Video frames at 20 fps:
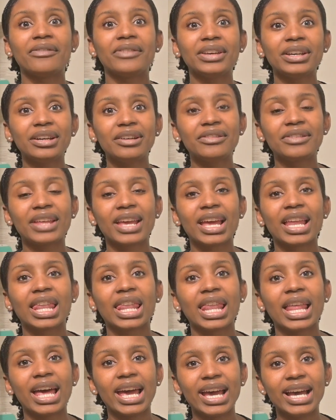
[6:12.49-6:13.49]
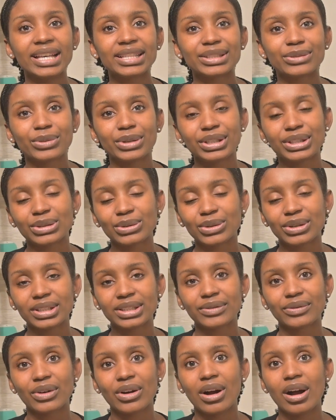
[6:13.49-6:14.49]
fifth and last
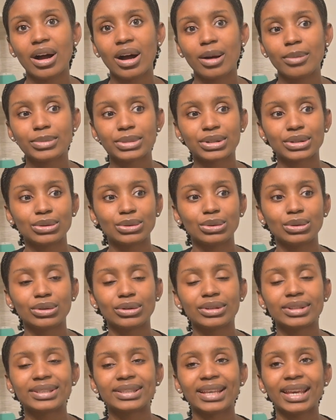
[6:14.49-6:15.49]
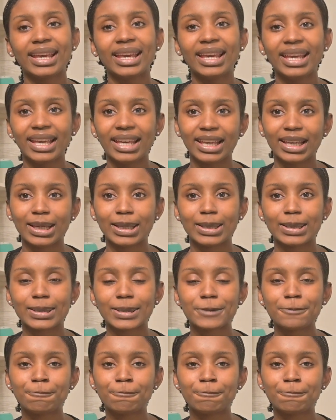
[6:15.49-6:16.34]
resource for homeschoolers is